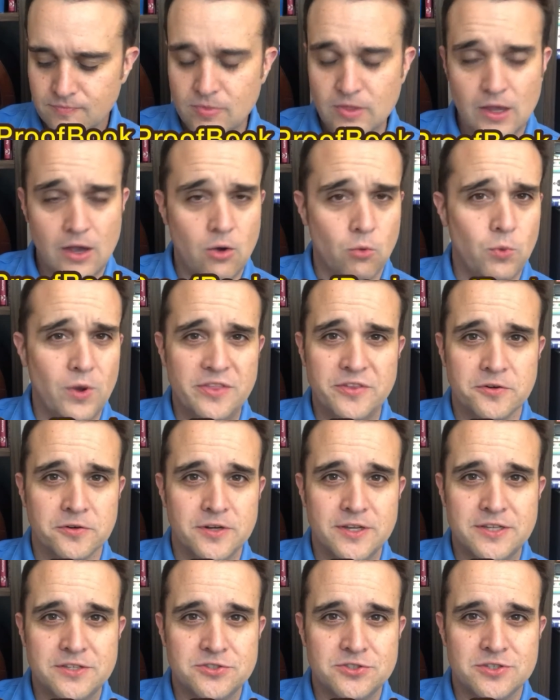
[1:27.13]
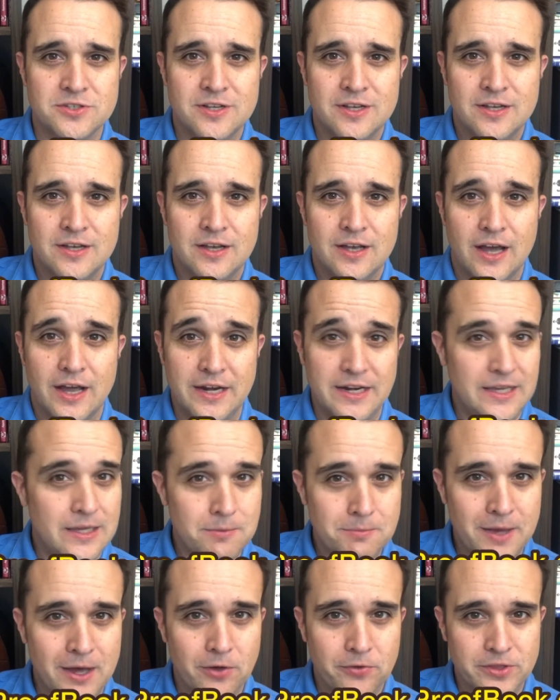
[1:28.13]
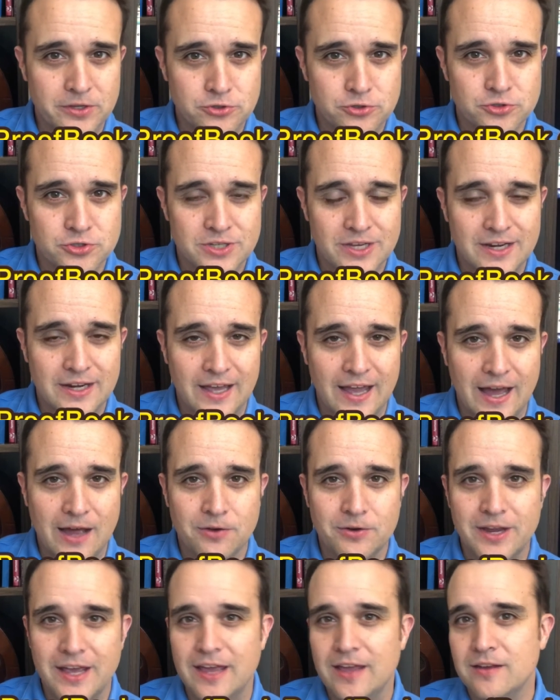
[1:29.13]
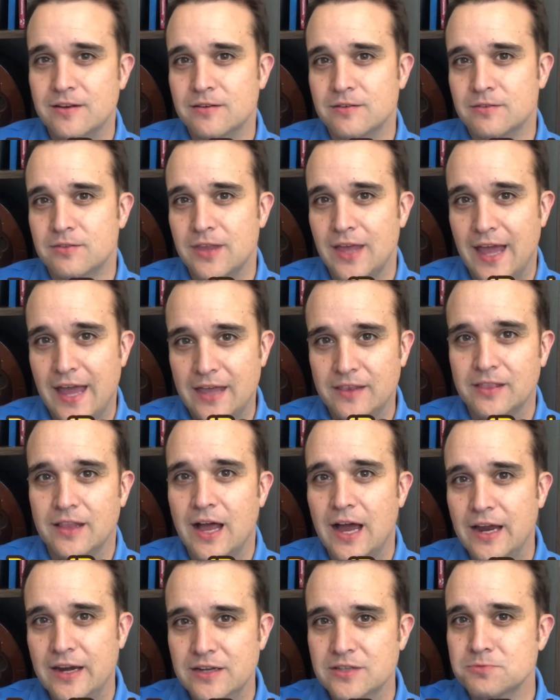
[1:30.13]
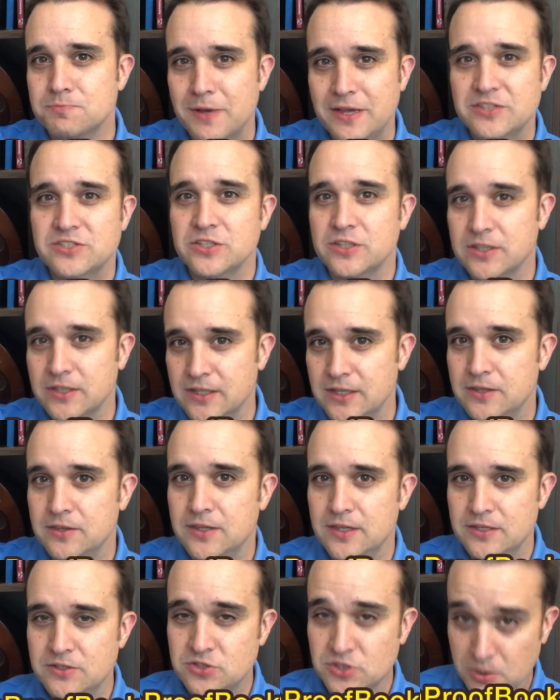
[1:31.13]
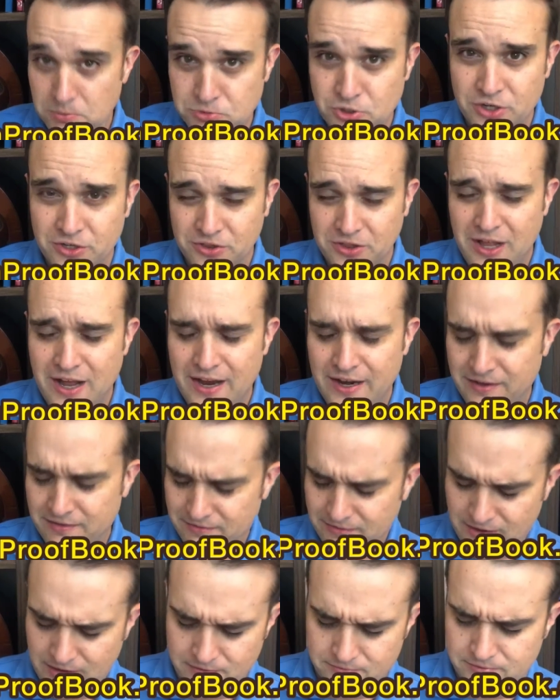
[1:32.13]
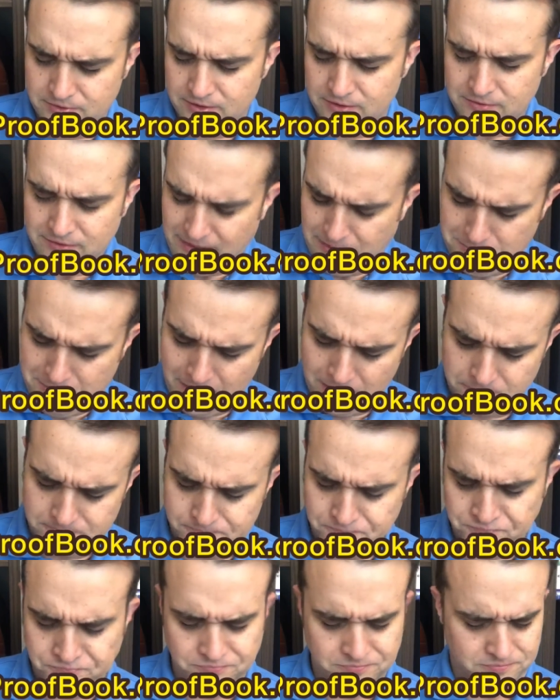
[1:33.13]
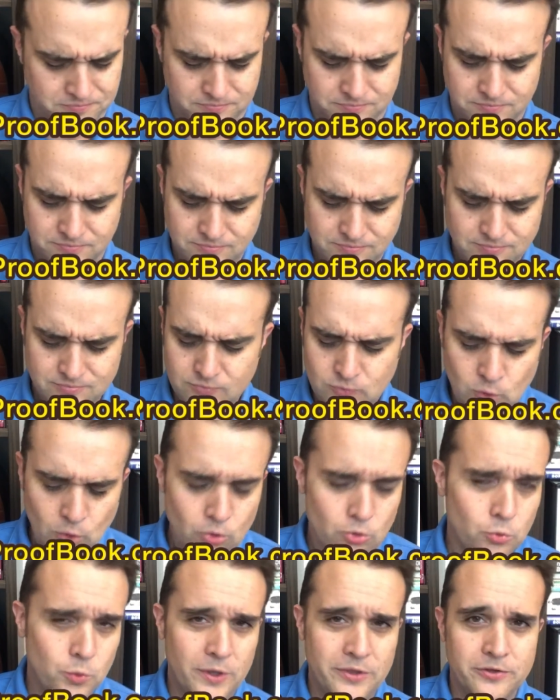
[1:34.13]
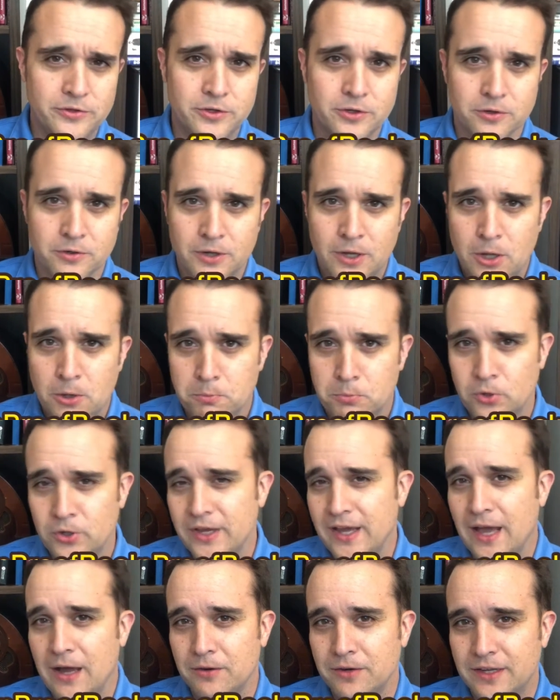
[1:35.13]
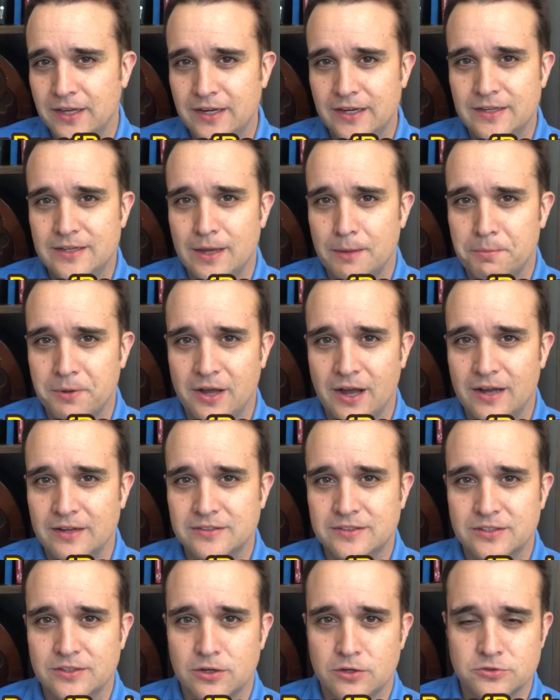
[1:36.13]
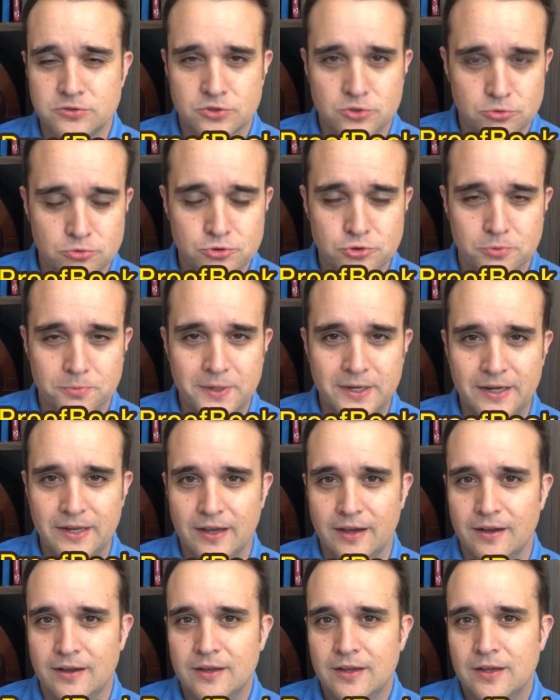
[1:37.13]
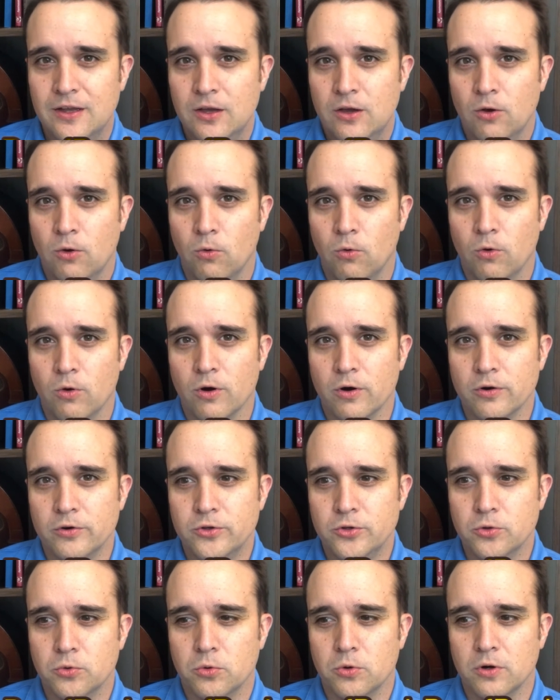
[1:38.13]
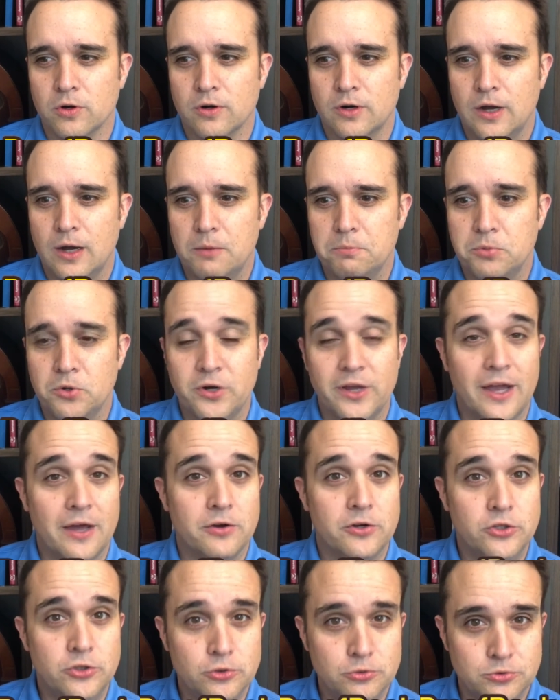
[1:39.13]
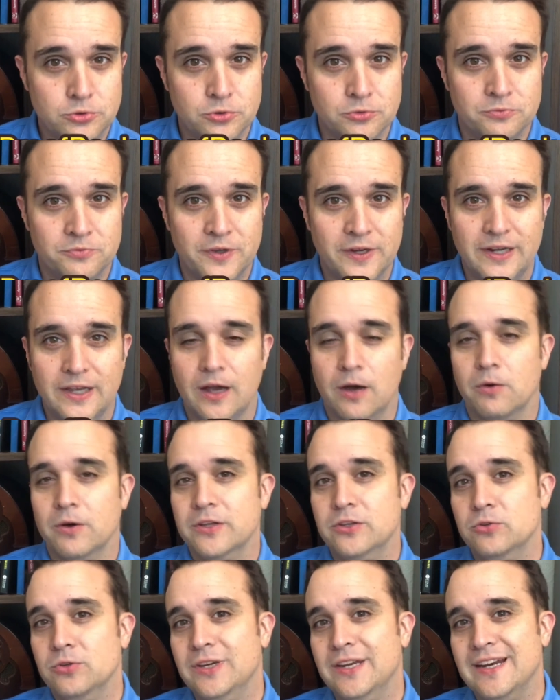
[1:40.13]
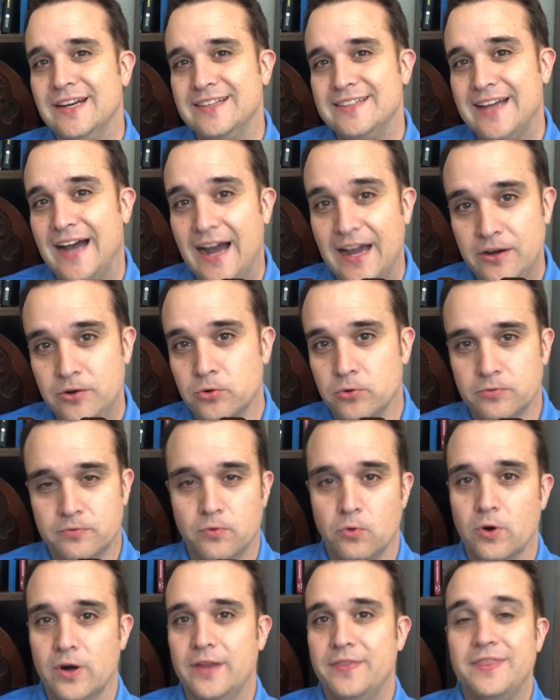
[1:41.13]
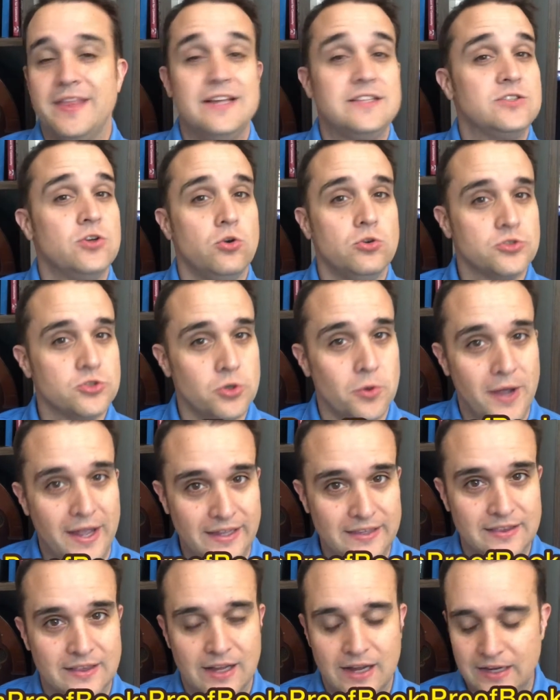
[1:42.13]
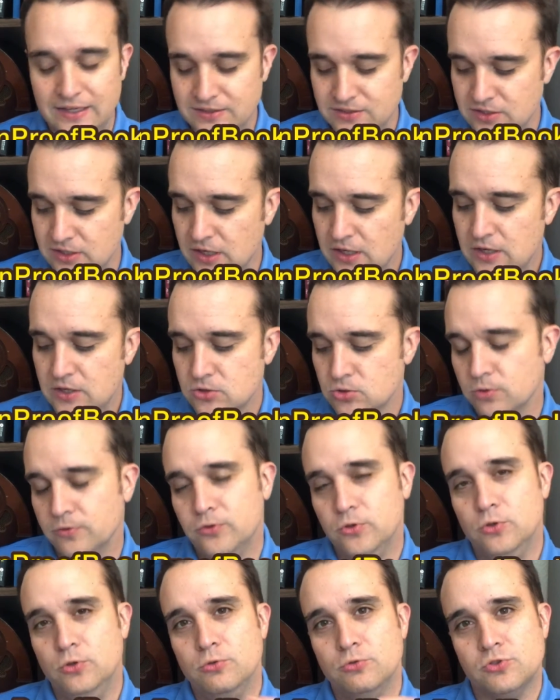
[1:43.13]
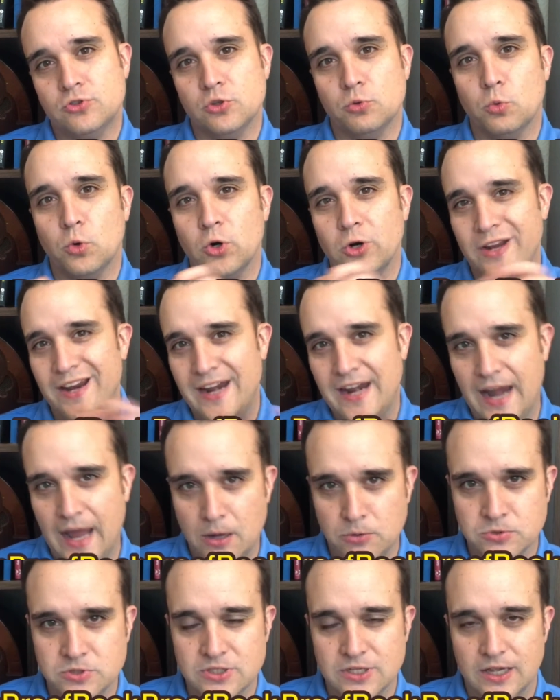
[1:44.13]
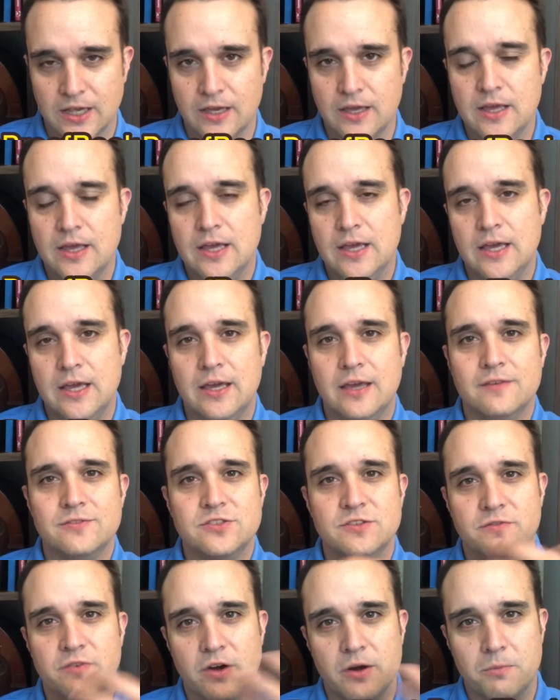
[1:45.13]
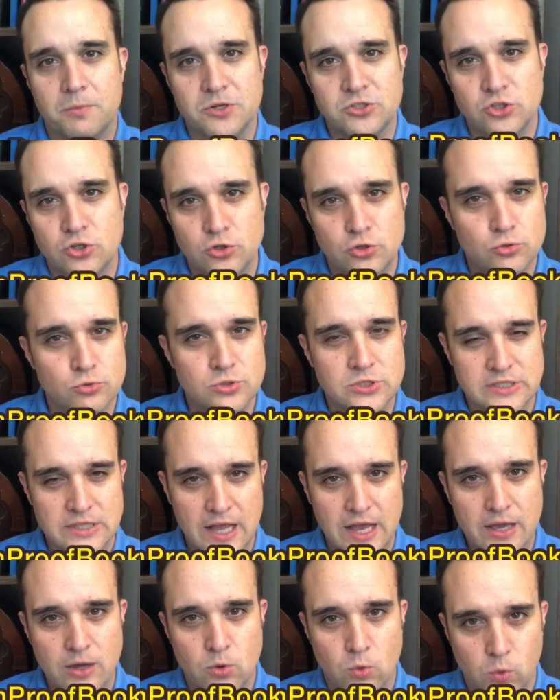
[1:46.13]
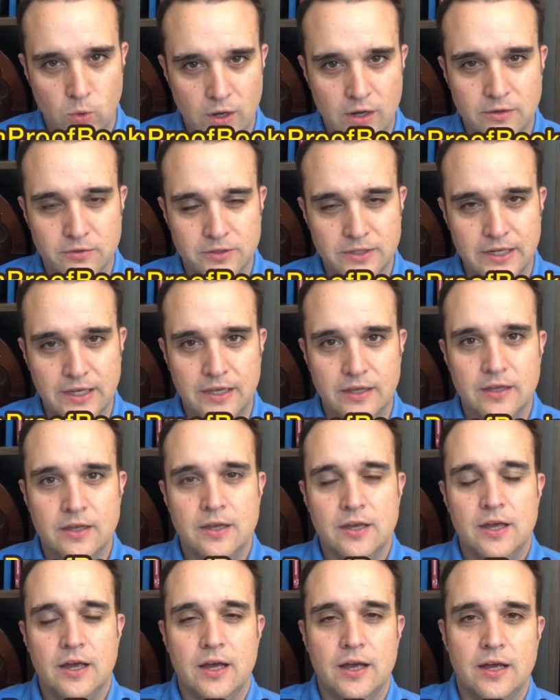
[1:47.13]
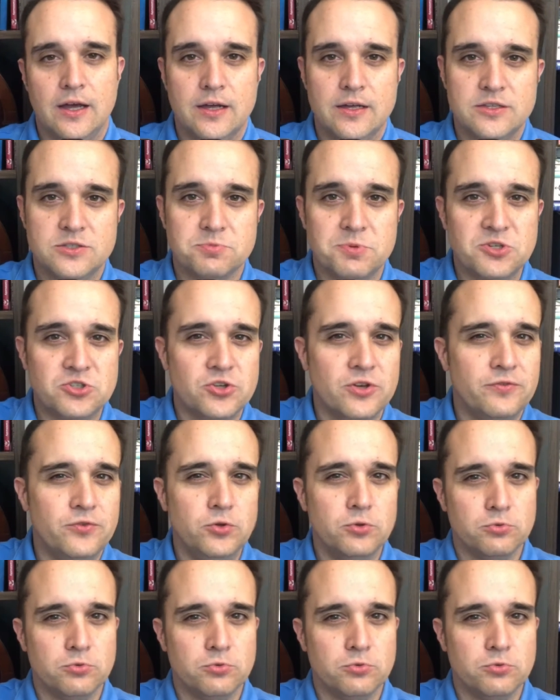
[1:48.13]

whether it's an email that you're sending out and the headline is basically the subject line of the email, or whether you're putting out any type of content on social media, or you're putting out a YouTube video and you need a title for it. That's also headlines. So if you use the word announcing, it gives it very much a news-like quality, especially if